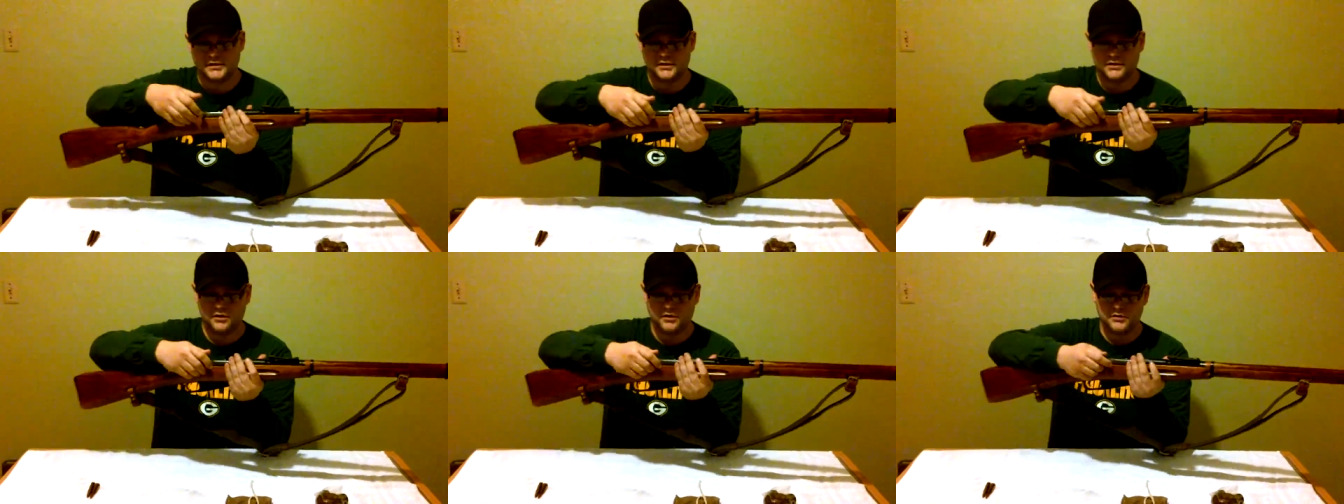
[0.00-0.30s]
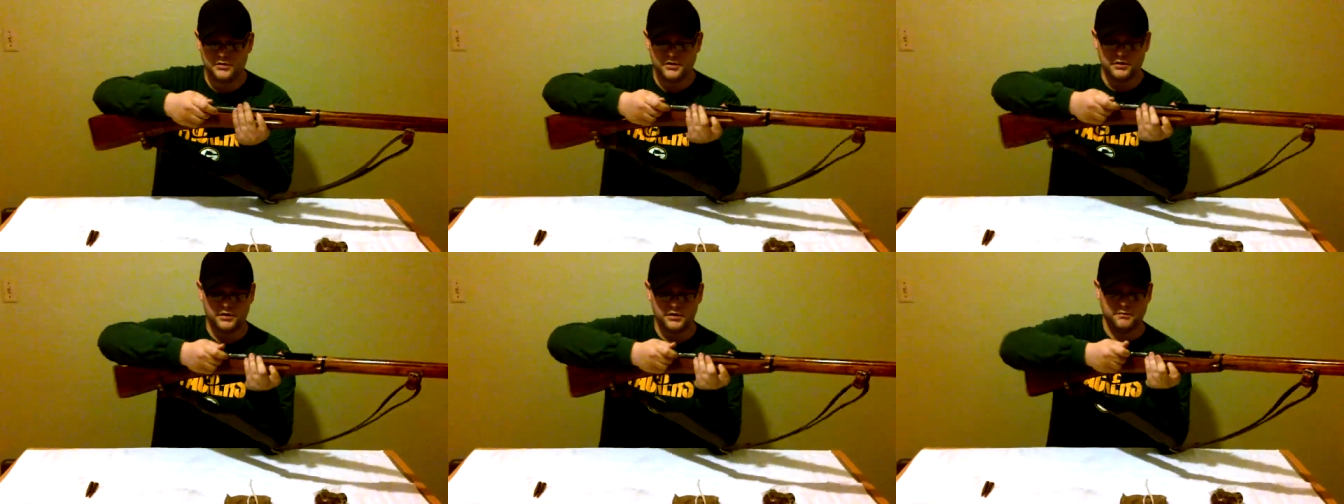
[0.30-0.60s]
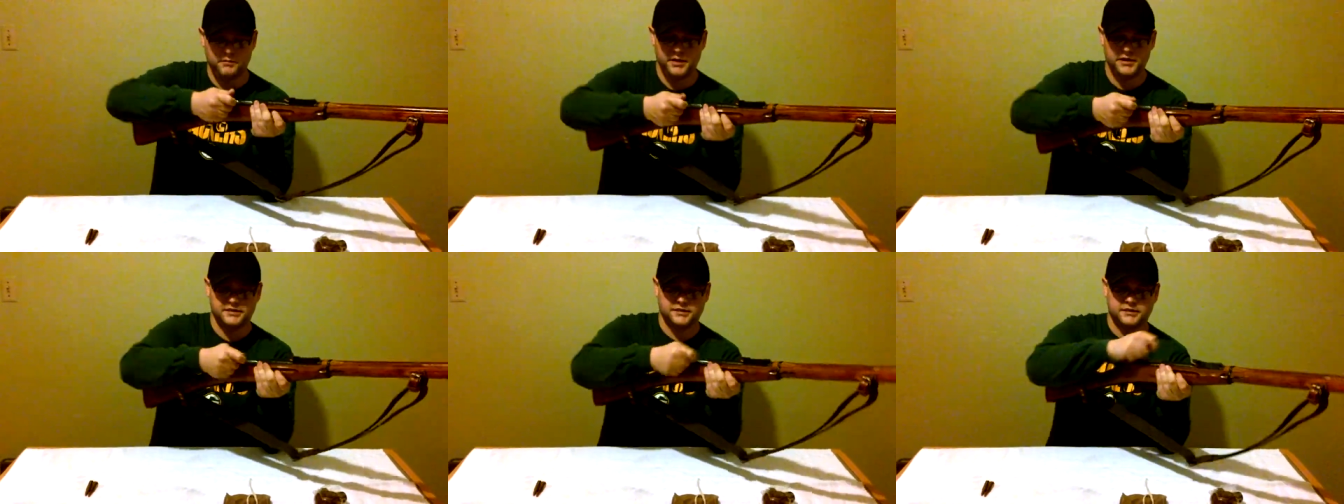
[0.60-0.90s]
You know, that it
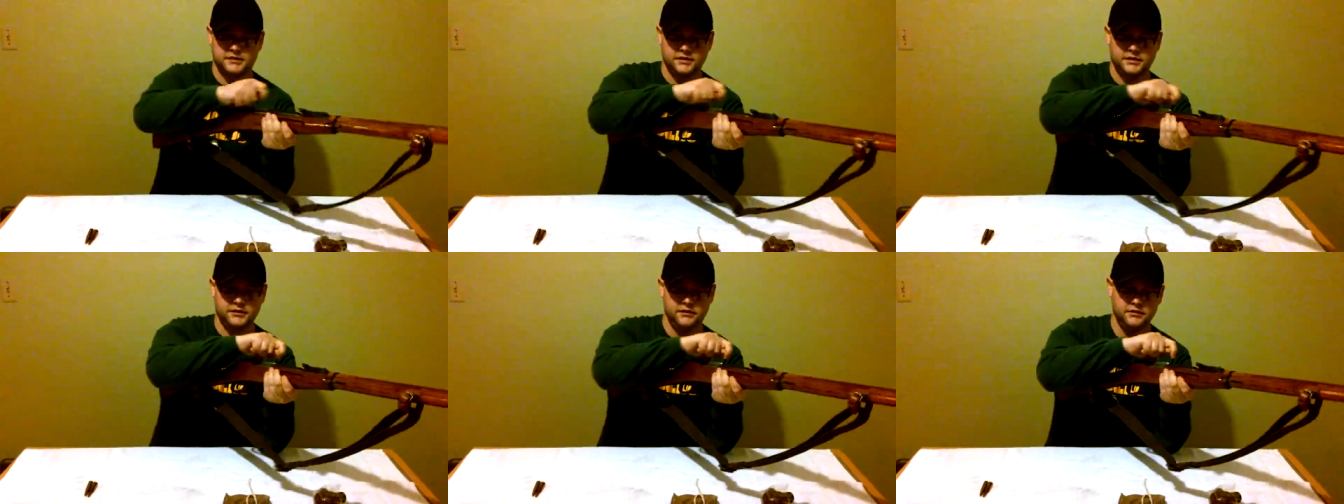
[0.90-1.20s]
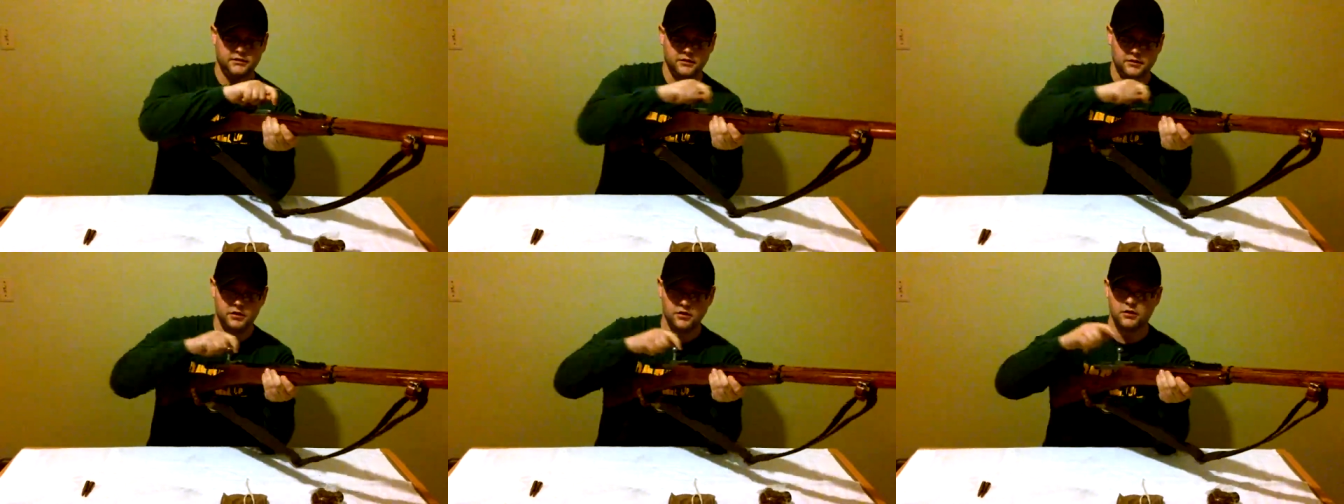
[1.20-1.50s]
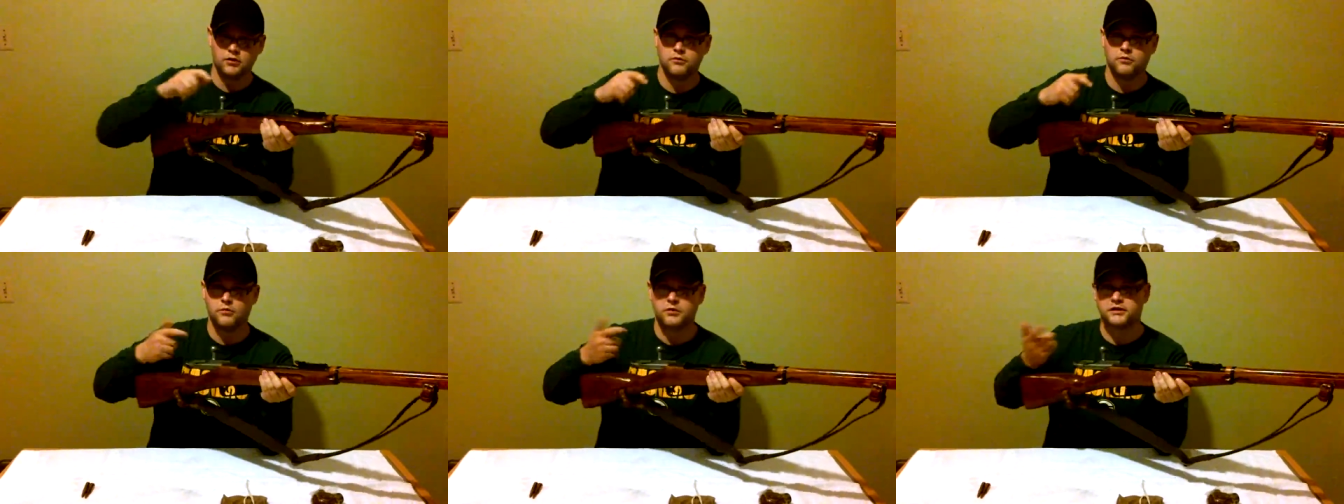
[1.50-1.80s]
basically
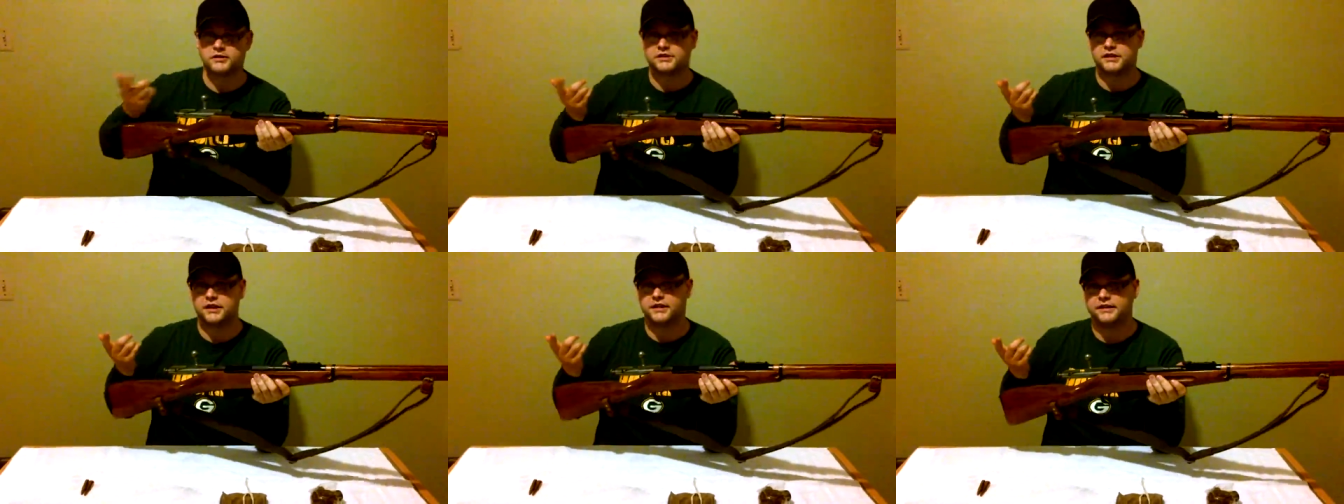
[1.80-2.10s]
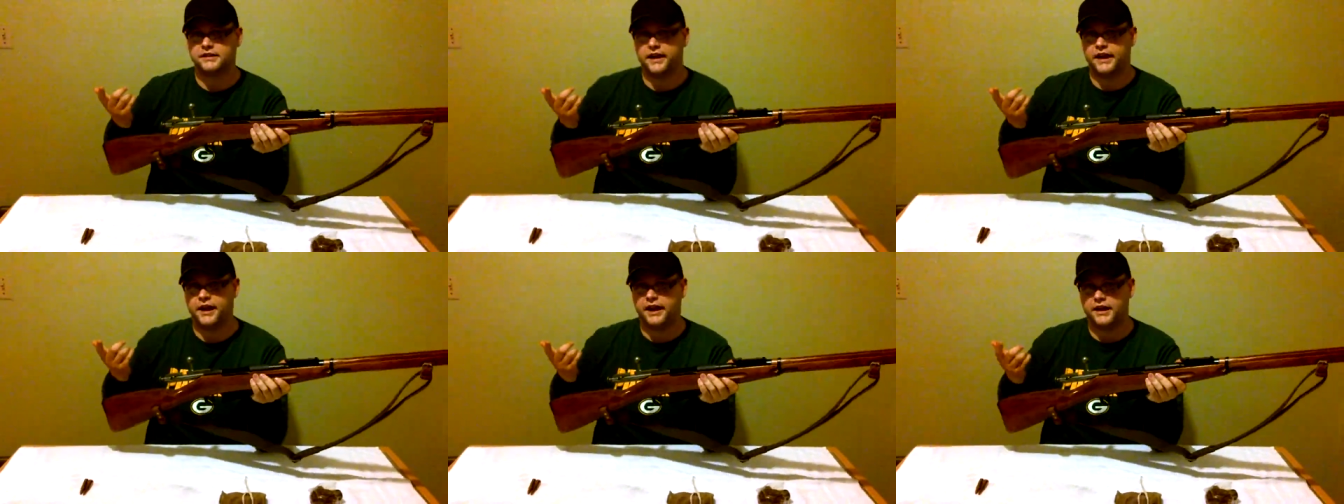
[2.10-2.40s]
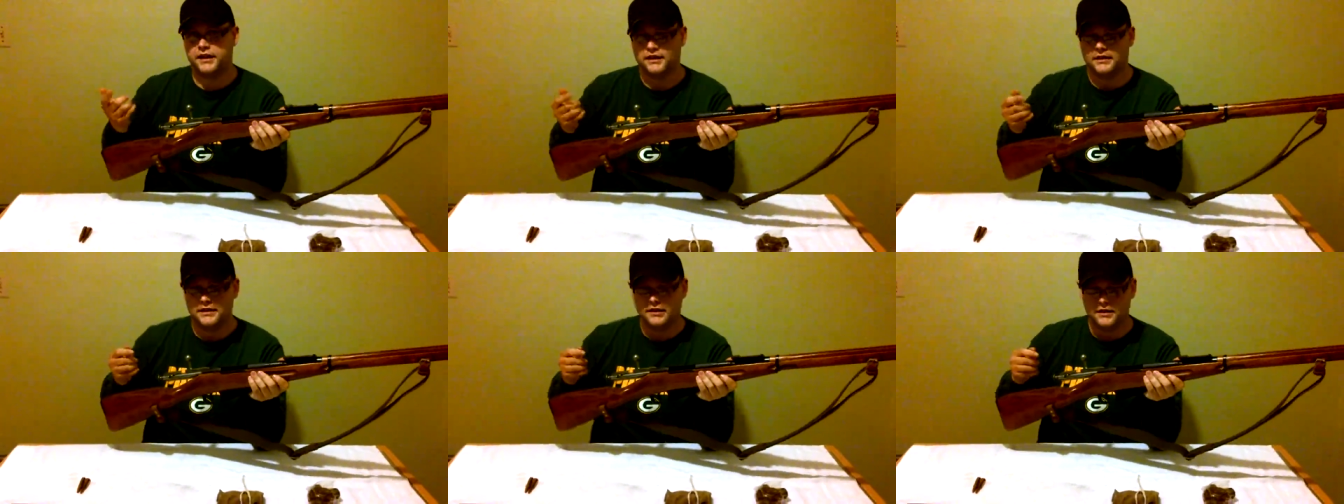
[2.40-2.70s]
works like
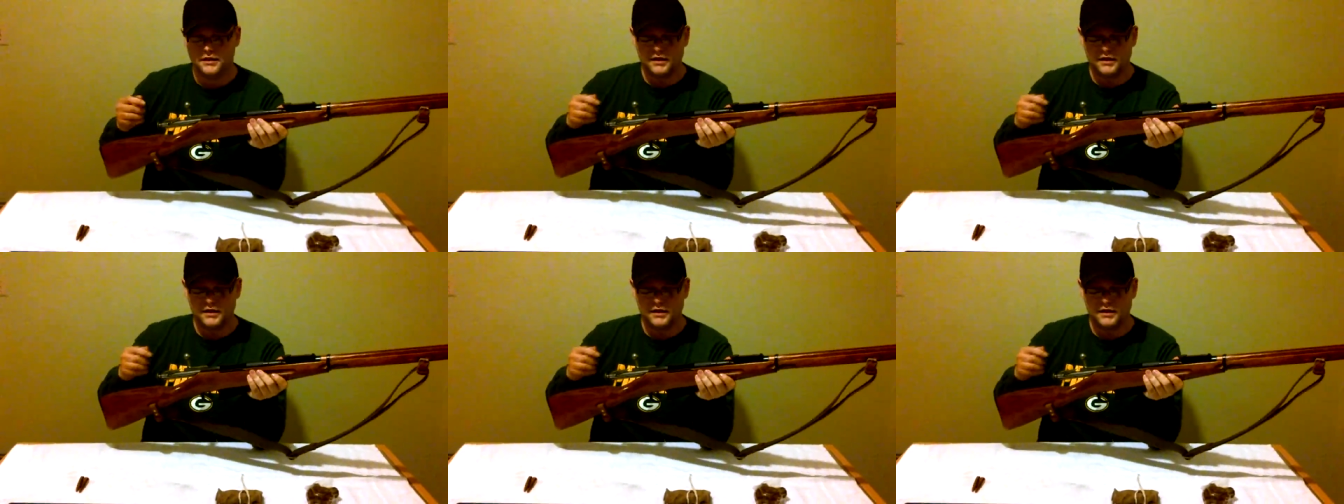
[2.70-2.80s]
that.